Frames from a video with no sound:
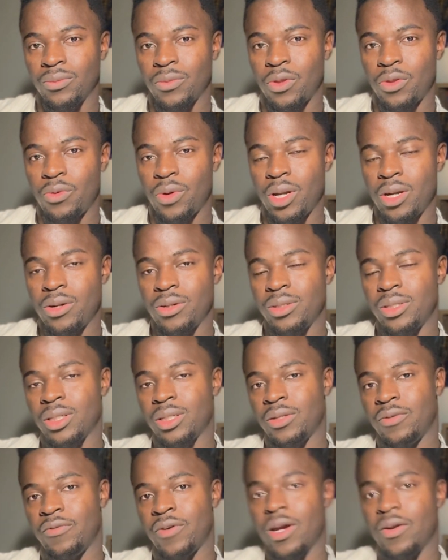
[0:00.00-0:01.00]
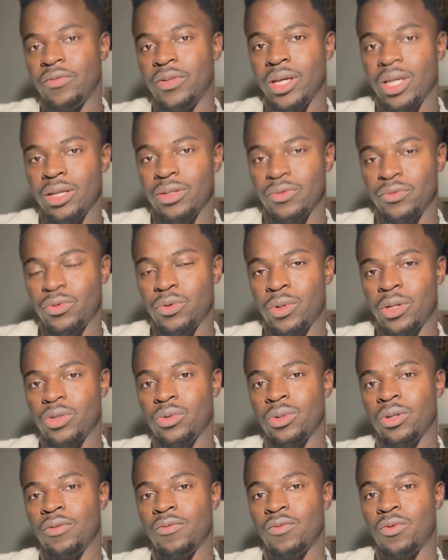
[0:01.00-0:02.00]
365 days of
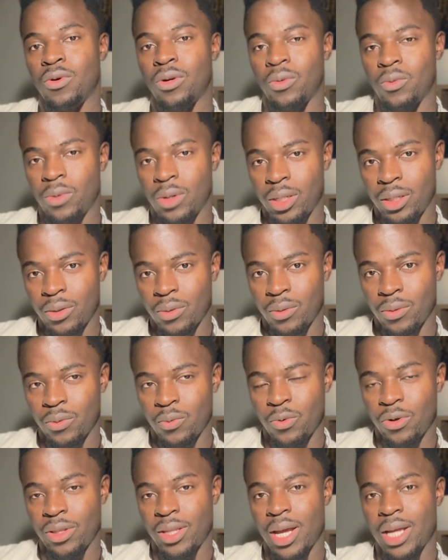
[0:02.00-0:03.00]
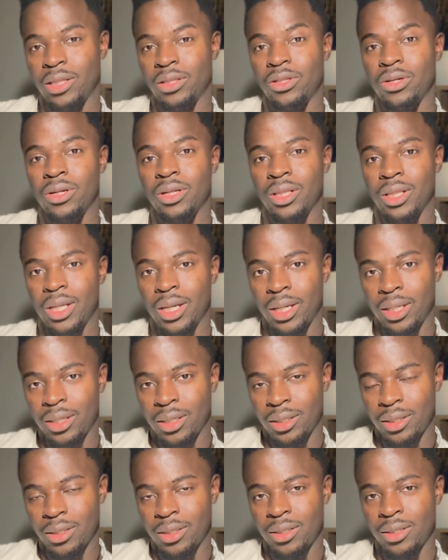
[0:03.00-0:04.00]
2024, what will that look like
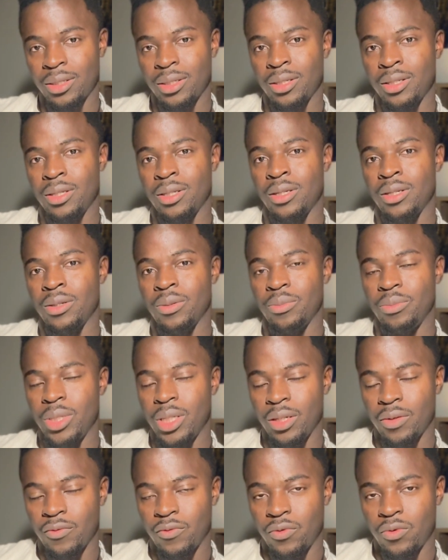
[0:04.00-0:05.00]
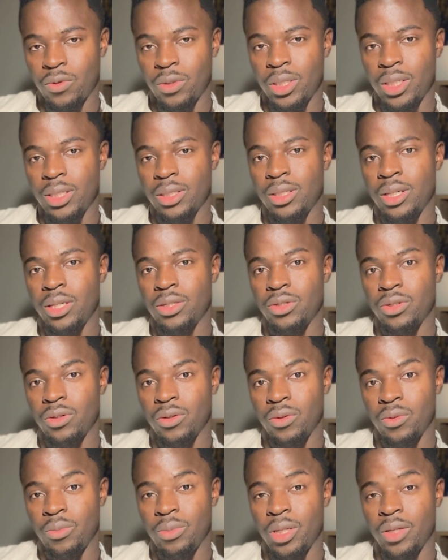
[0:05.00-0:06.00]
being fully
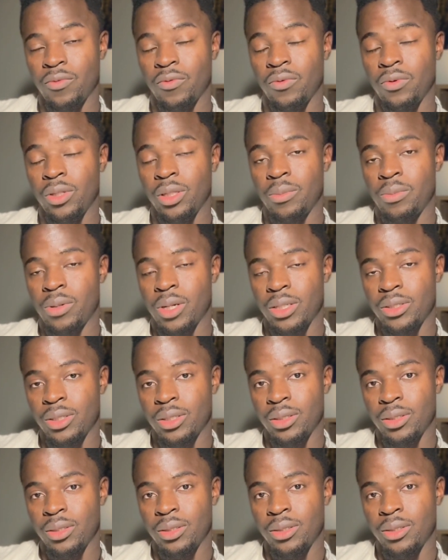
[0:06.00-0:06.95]
intentional, being fully present?